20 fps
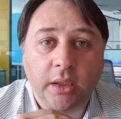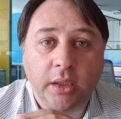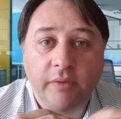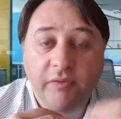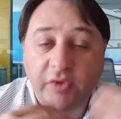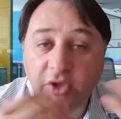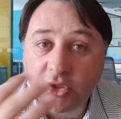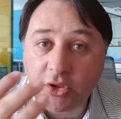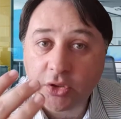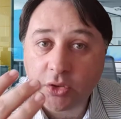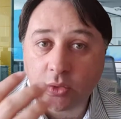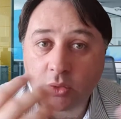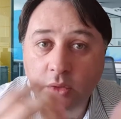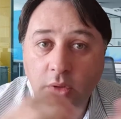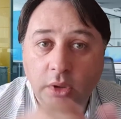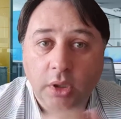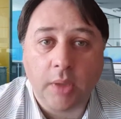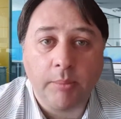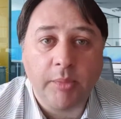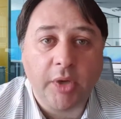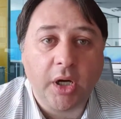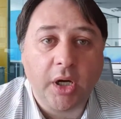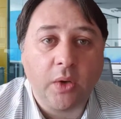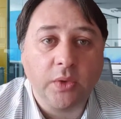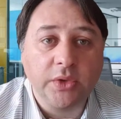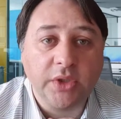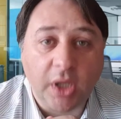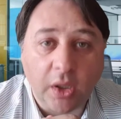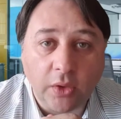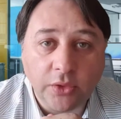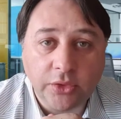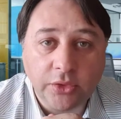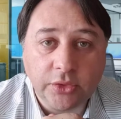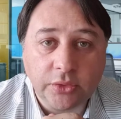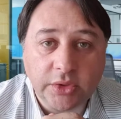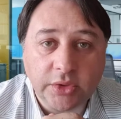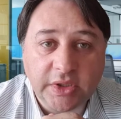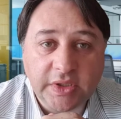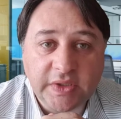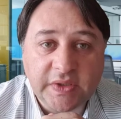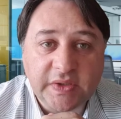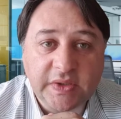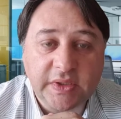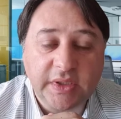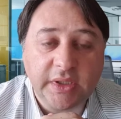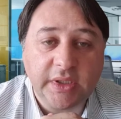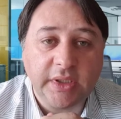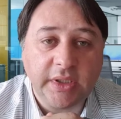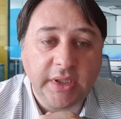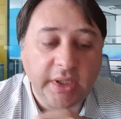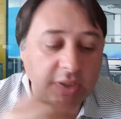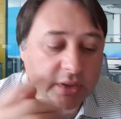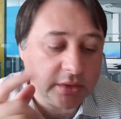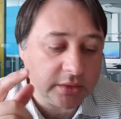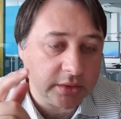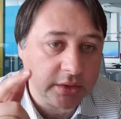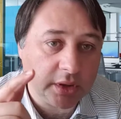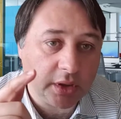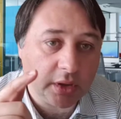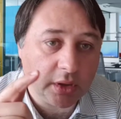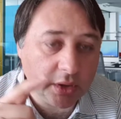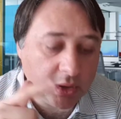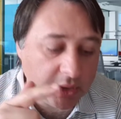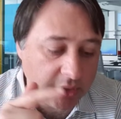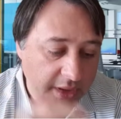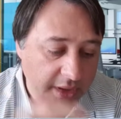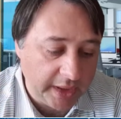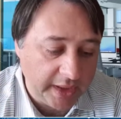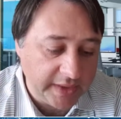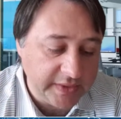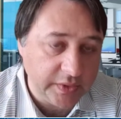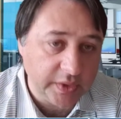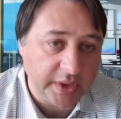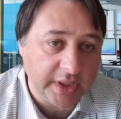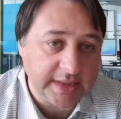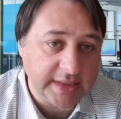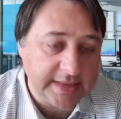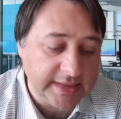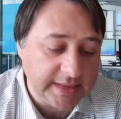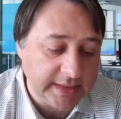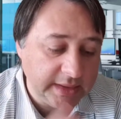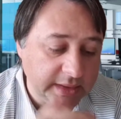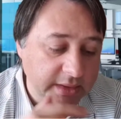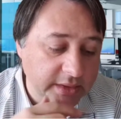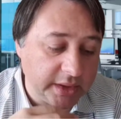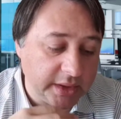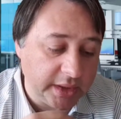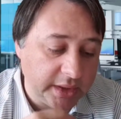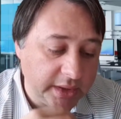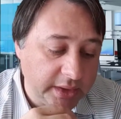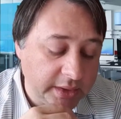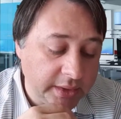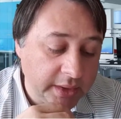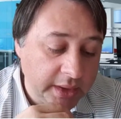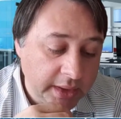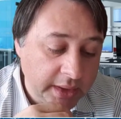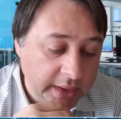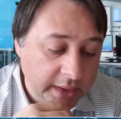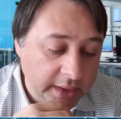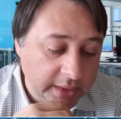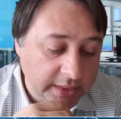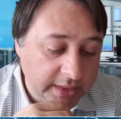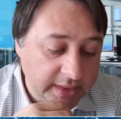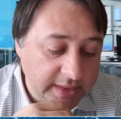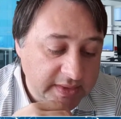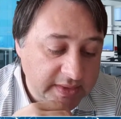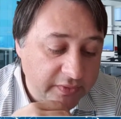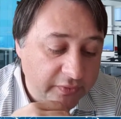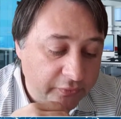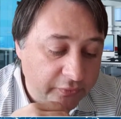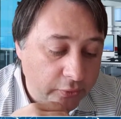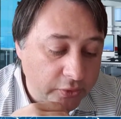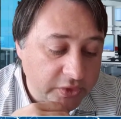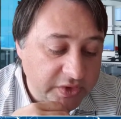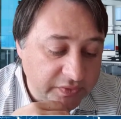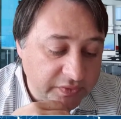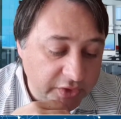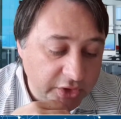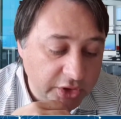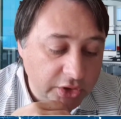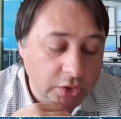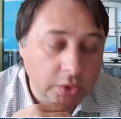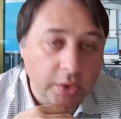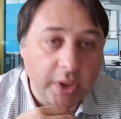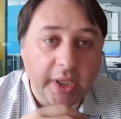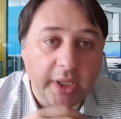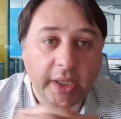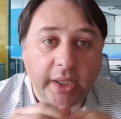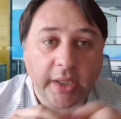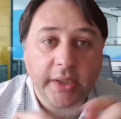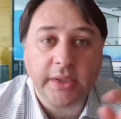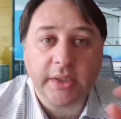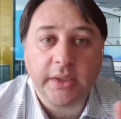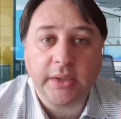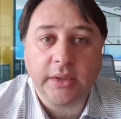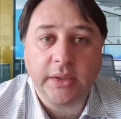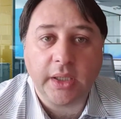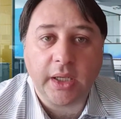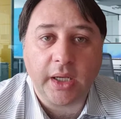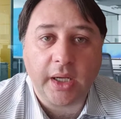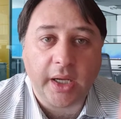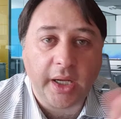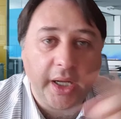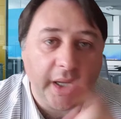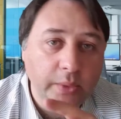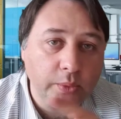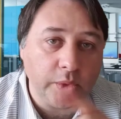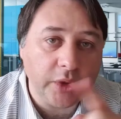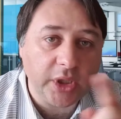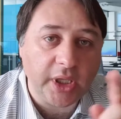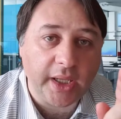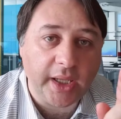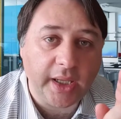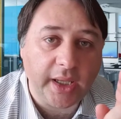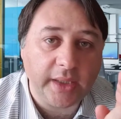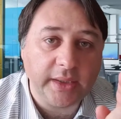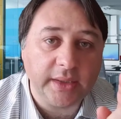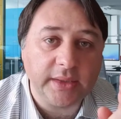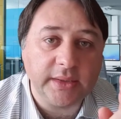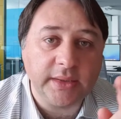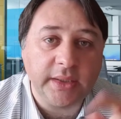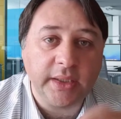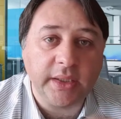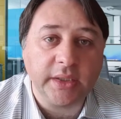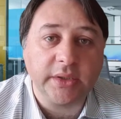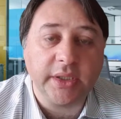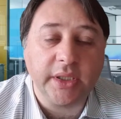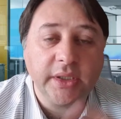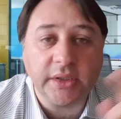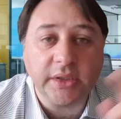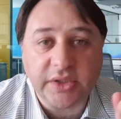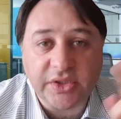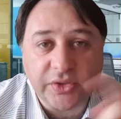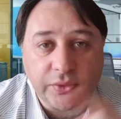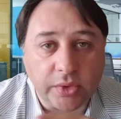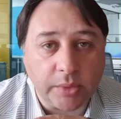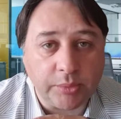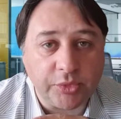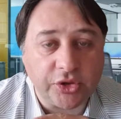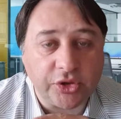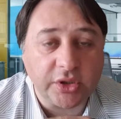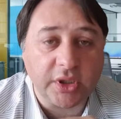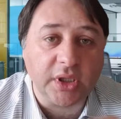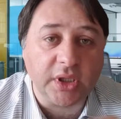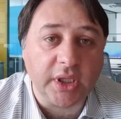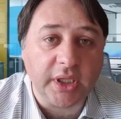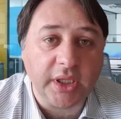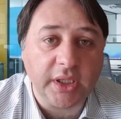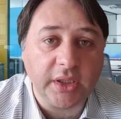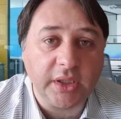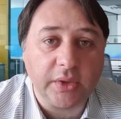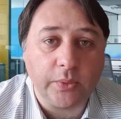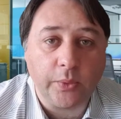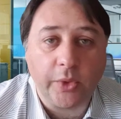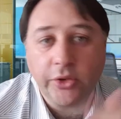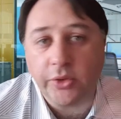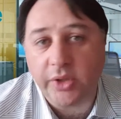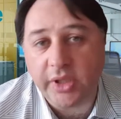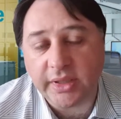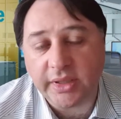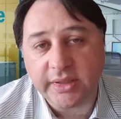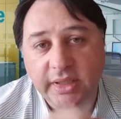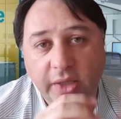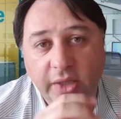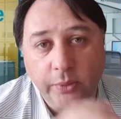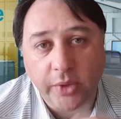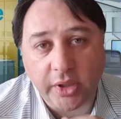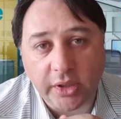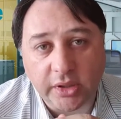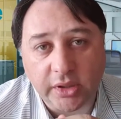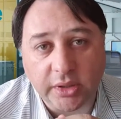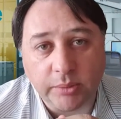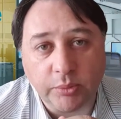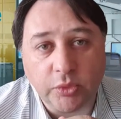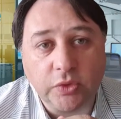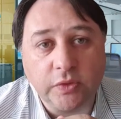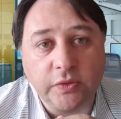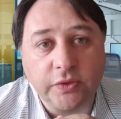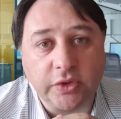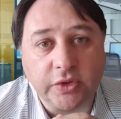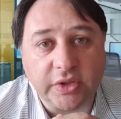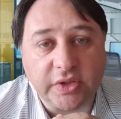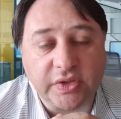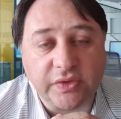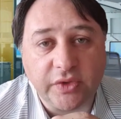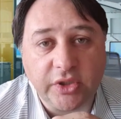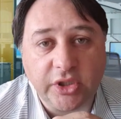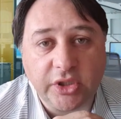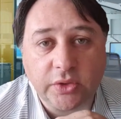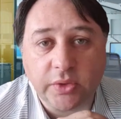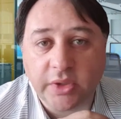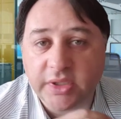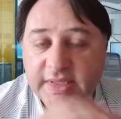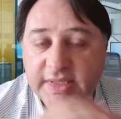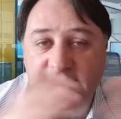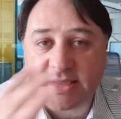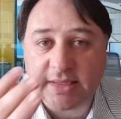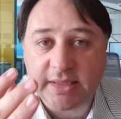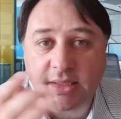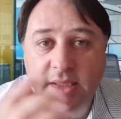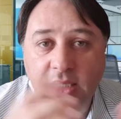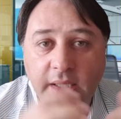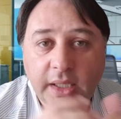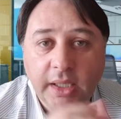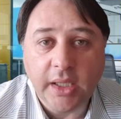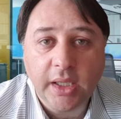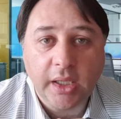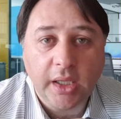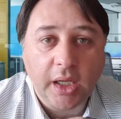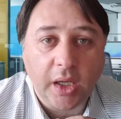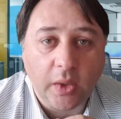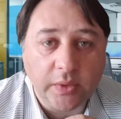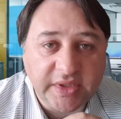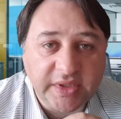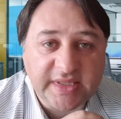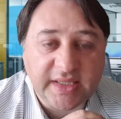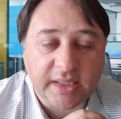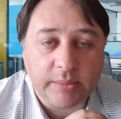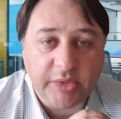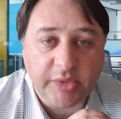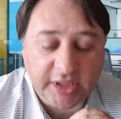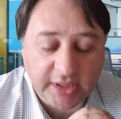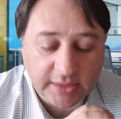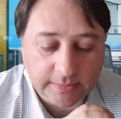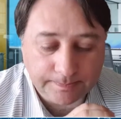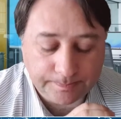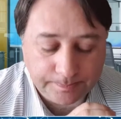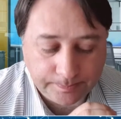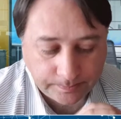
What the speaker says: a video about how to do this here, as you can see here in this first video, and I will add it here in the description, a link where you can directly move to this video and see how this can be done.